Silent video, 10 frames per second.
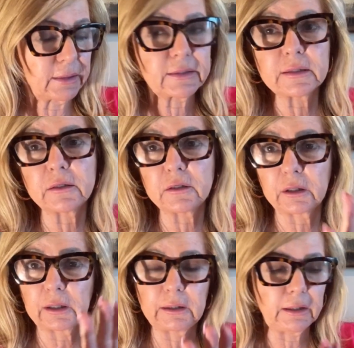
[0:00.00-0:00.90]
It says to
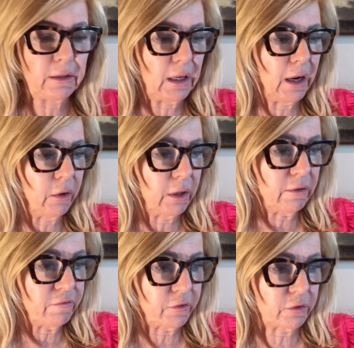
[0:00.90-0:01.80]
clean the
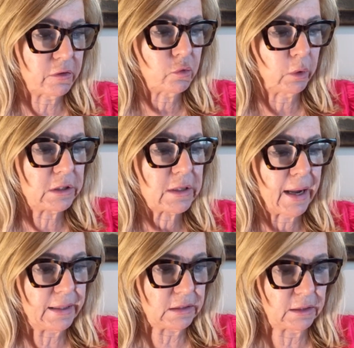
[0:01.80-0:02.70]
area first, which
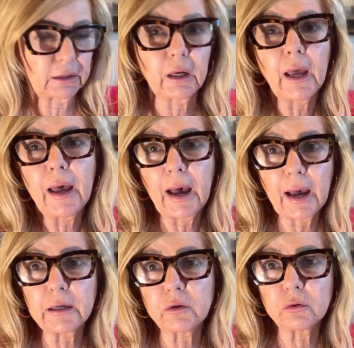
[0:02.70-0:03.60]
I did.
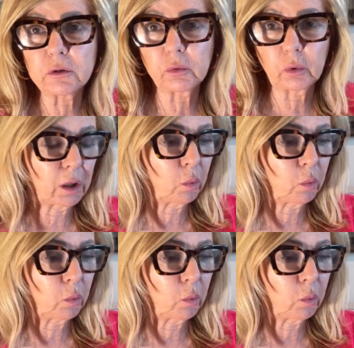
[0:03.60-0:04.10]
I used a